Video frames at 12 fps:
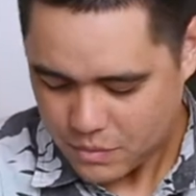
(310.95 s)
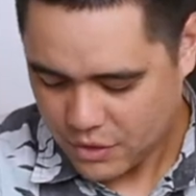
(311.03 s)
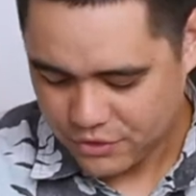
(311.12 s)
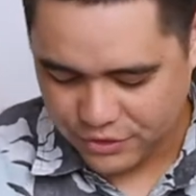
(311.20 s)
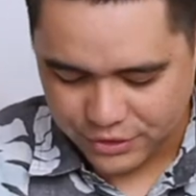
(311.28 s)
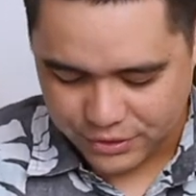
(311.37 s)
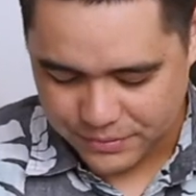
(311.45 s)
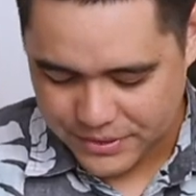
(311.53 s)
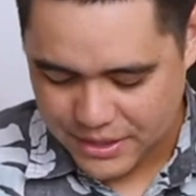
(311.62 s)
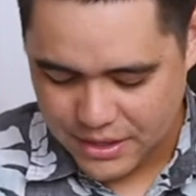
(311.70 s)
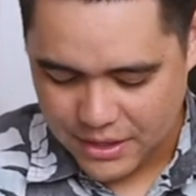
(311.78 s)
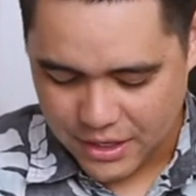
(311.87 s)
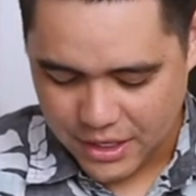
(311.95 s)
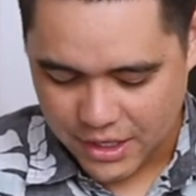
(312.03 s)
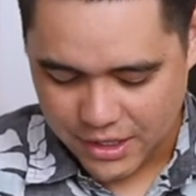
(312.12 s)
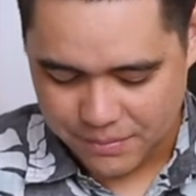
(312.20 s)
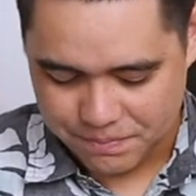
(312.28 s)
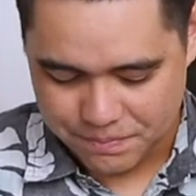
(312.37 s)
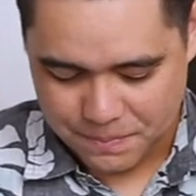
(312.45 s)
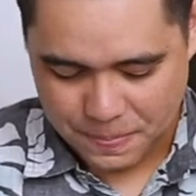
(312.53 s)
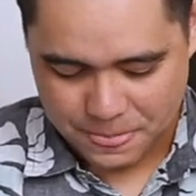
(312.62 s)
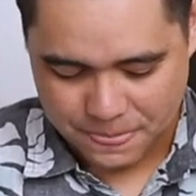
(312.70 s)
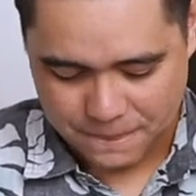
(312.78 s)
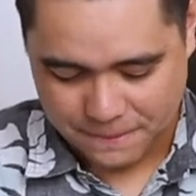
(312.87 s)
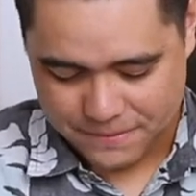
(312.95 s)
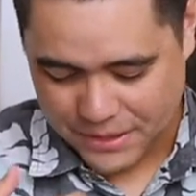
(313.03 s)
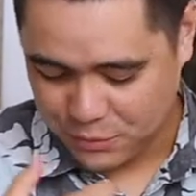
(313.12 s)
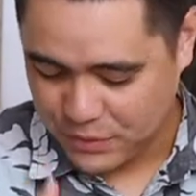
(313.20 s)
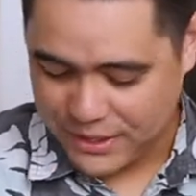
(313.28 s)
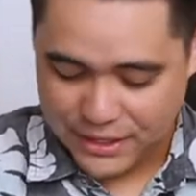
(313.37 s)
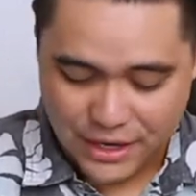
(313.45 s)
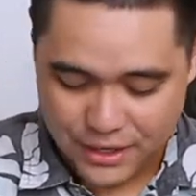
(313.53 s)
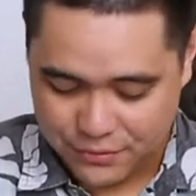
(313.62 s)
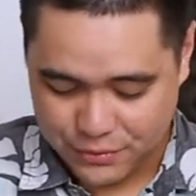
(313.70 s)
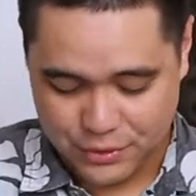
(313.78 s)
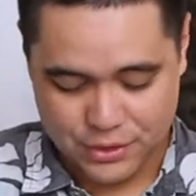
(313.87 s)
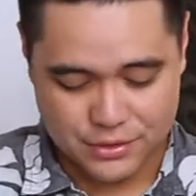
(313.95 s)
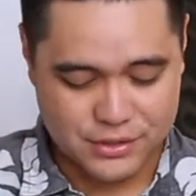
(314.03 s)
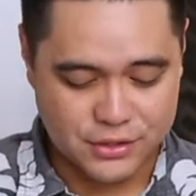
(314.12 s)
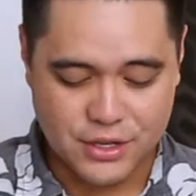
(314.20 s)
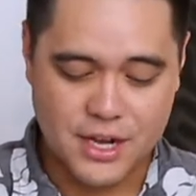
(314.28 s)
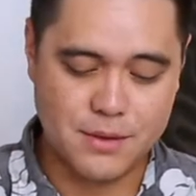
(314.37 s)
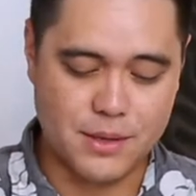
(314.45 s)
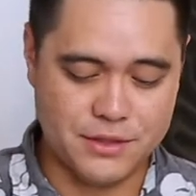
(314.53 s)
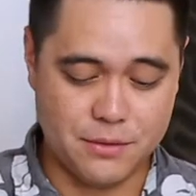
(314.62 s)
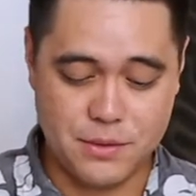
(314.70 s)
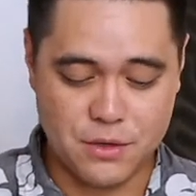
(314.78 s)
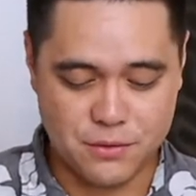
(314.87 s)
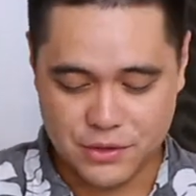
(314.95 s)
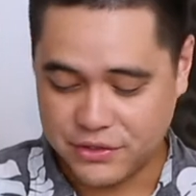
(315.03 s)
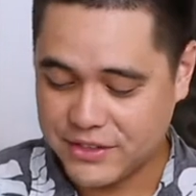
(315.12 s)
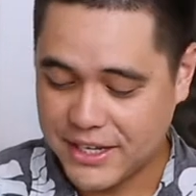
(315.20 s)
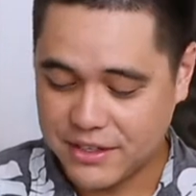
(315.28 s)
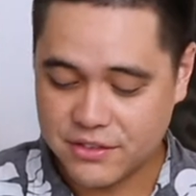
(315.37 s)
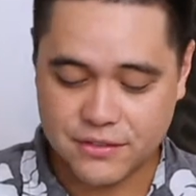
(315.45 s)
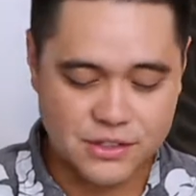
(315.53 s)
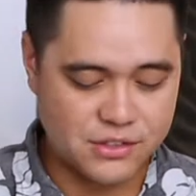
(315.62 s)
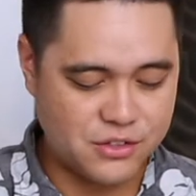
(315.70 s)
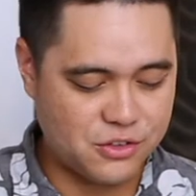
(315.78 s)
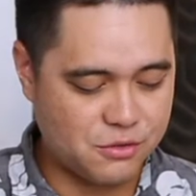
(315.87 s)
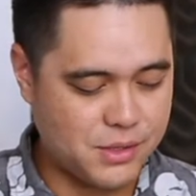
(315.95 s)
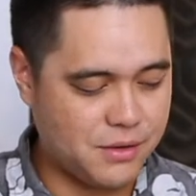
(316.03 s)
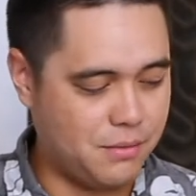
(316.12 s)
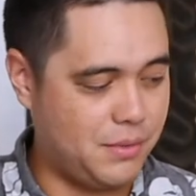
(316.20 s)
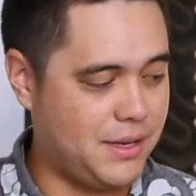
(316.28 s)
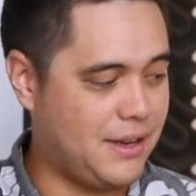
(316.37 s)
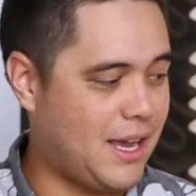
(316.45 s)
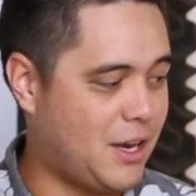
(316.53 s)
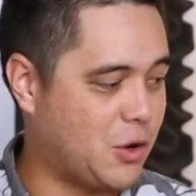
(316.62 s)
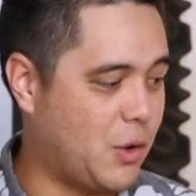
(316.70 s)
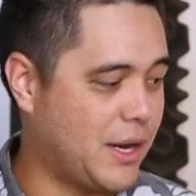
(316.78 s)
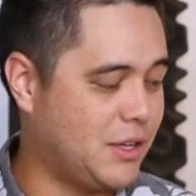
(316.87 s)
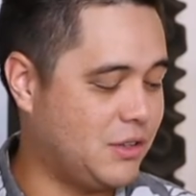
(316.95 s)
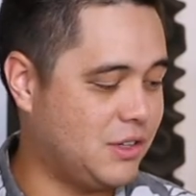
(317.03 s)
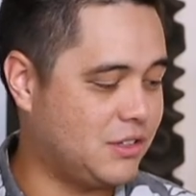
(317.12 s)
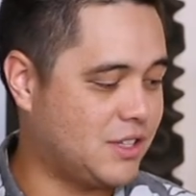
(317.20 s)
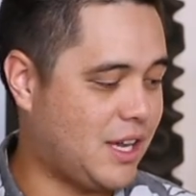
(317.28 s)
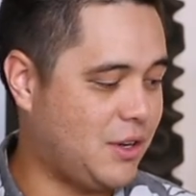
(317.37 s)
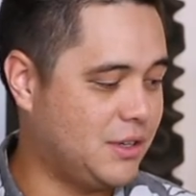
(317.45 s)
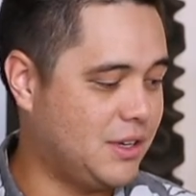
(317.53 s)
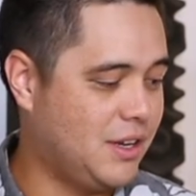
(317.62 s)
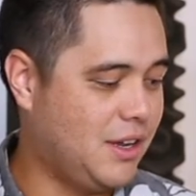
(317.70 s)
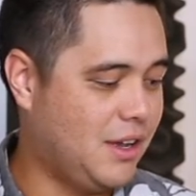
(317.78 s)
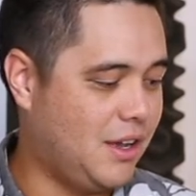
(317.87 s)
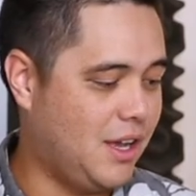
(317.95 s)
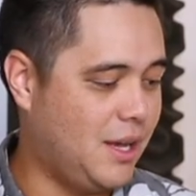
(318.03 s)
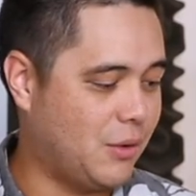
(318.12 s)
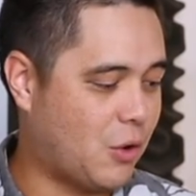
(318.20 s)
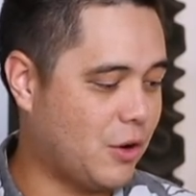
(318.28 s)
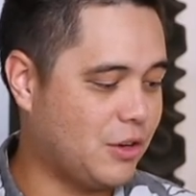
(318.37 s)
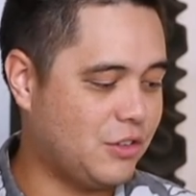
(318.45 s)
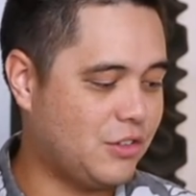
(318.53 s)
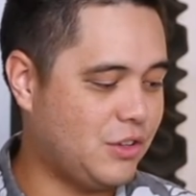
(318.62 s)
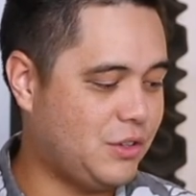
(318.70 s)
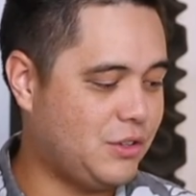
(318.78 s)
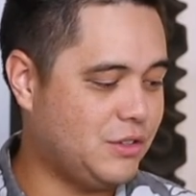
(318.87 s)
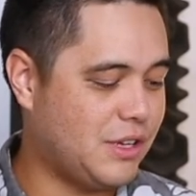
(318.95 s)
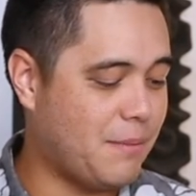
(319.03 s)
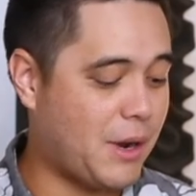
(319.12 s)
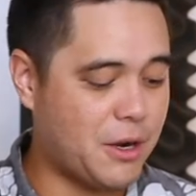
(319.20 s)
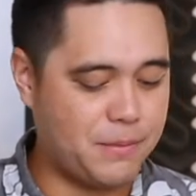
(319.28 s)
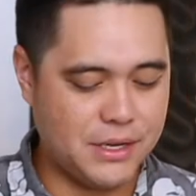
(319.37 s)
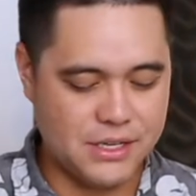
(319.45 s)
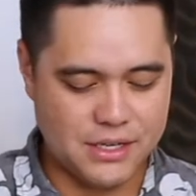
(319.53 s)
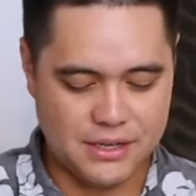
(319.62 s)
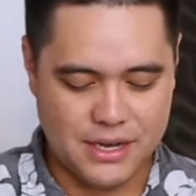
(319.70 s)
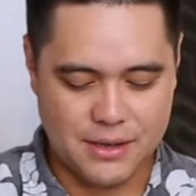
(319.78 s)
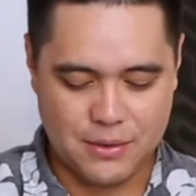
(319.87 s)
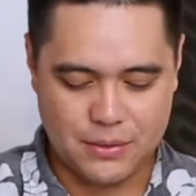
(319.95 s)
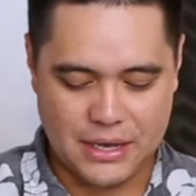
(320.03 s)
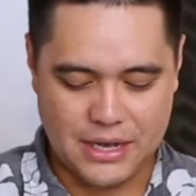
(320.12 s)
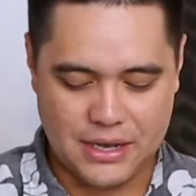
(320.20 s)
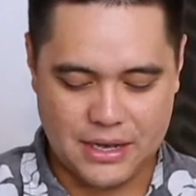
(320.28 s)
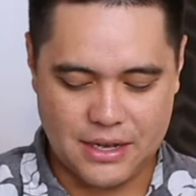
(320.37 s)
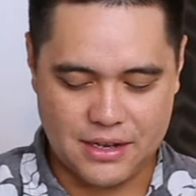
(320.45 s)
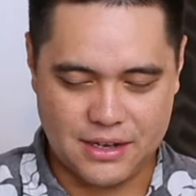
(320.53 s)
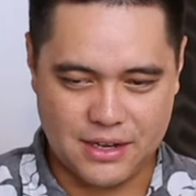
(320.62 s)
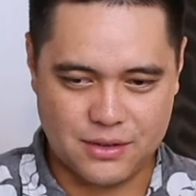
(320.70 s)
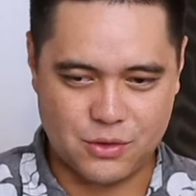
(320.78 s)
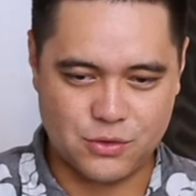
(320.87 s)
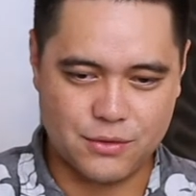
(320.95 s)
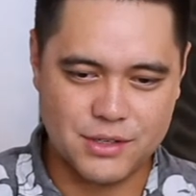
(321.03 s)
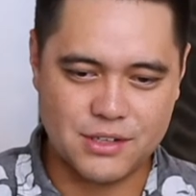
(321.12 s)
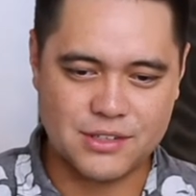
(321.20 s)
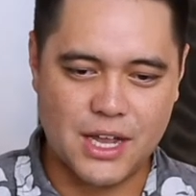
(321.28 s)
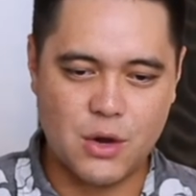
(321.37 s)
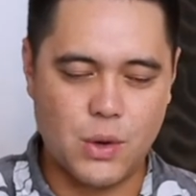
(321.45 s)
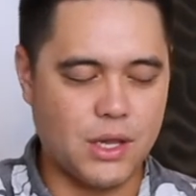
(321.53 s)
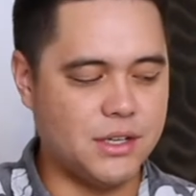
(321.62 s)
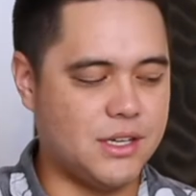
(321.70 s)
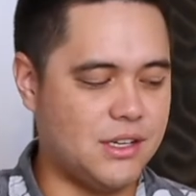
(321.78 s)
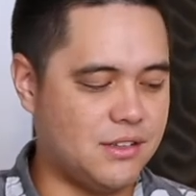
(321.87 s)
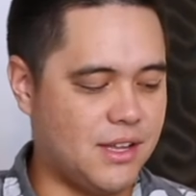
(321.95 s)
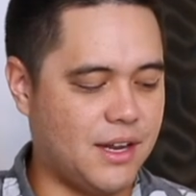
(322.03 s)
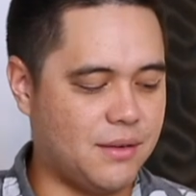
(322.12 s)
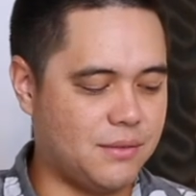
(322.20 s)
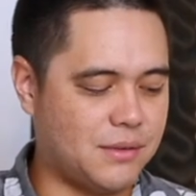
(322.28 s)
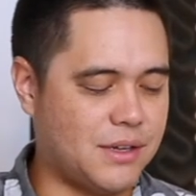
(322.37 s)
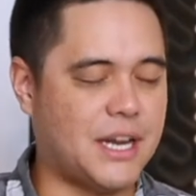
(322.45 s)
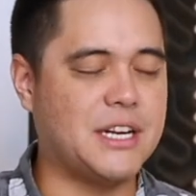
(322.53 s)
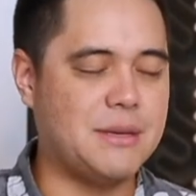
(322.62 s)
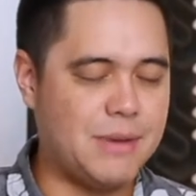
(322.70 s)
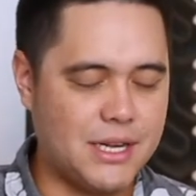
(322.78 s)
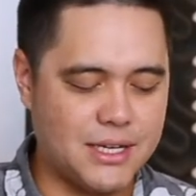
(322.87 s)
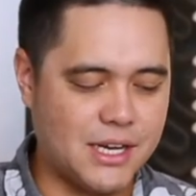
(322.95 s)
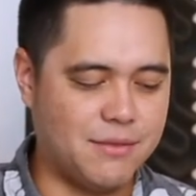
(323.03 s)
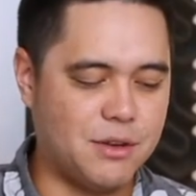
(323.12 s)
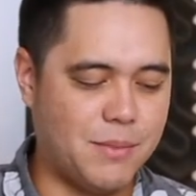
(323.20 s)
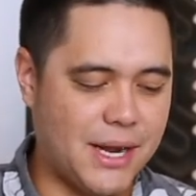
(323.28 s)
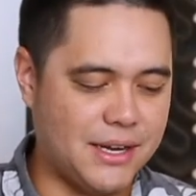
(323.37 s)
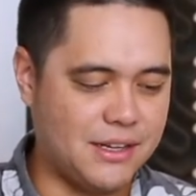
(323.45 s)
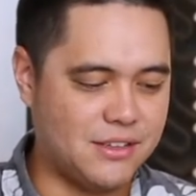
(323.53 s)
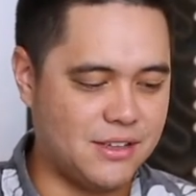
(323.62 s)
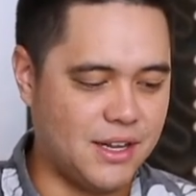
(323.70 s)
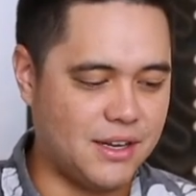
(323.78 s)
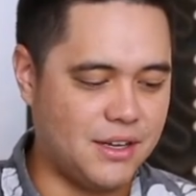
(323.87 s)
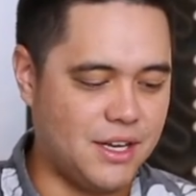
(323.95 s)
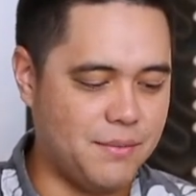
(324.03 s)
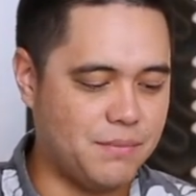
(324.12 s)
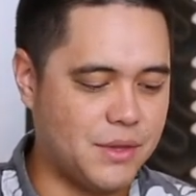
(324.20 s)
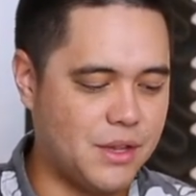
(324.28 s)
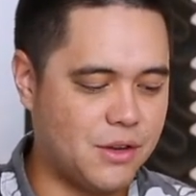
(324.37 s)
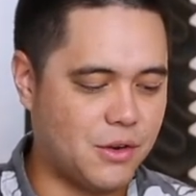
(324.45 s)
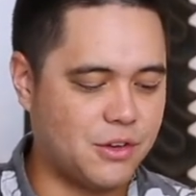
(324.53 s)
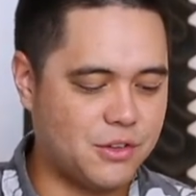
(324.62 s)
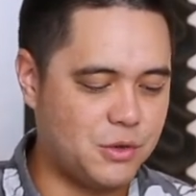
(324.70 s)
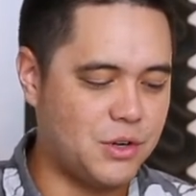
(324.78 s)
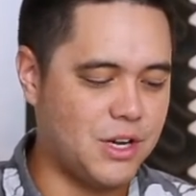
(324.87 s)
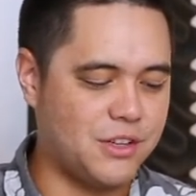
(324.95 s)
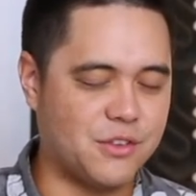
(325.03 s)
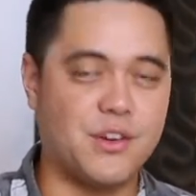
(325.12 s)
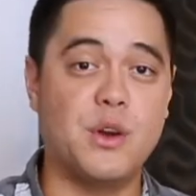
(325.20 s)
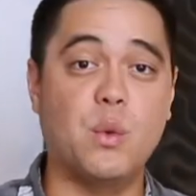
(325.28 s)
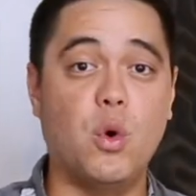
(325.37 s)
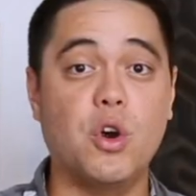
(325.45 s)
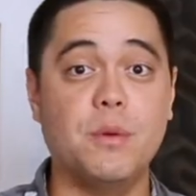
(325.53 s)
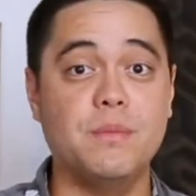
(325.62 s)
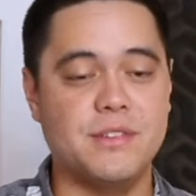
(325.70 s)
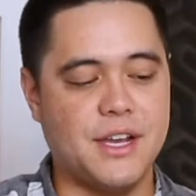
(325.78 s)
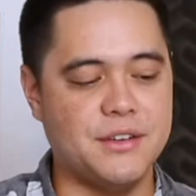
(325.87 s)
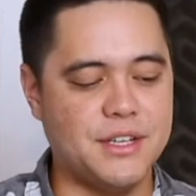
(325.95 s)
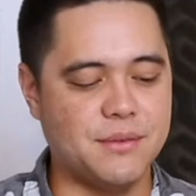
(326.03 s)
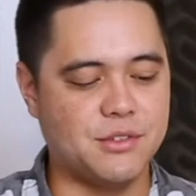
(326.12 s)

So um, that's what I got for, you know, talking about the beautiful aesthetics of this instrument. But now going into the sound, um, Cornerstones, in my opinion, it, it, it some of the sound qualities that kind of immediately come to mind is that um, Cornerstone ukuleles are very warm sounding.